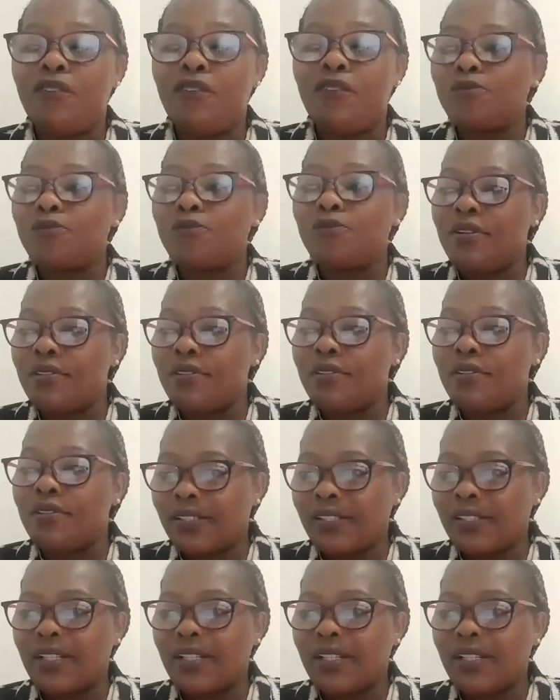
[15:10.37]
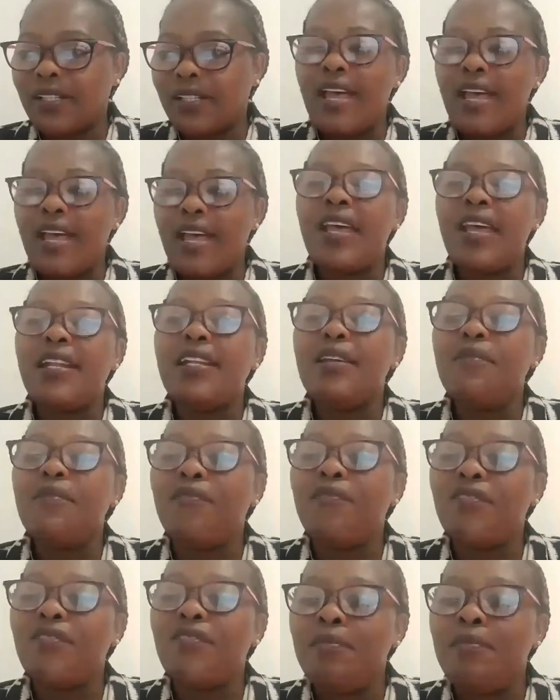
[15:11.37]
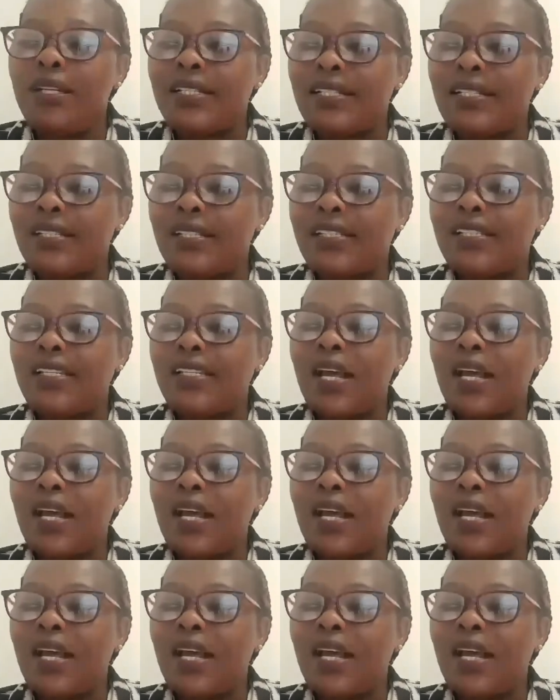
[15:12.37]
spirits and infirmities,